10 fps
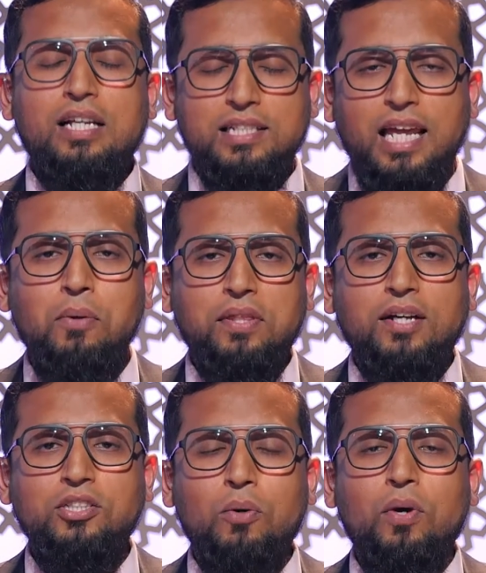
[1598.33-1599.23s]
Stay with
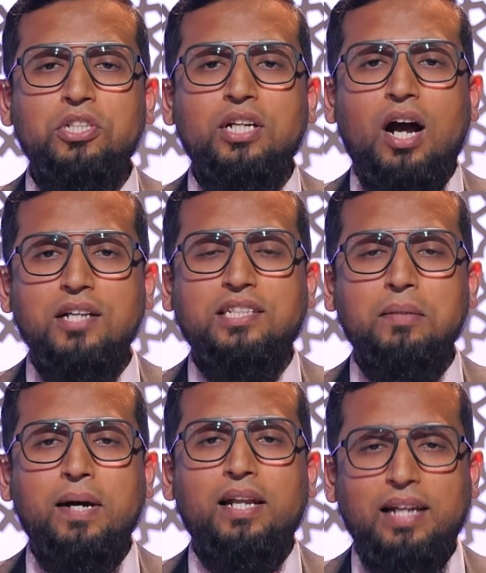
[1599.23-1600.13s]
us. You're watching Ask
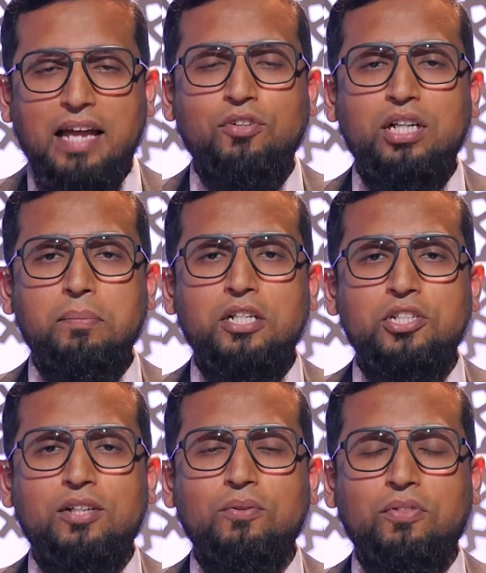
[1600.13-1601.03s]
Iman live on Iman
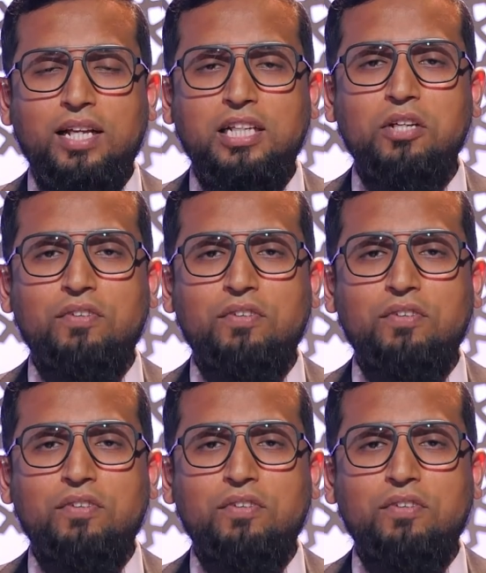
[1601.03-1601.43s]
Channel. Thank you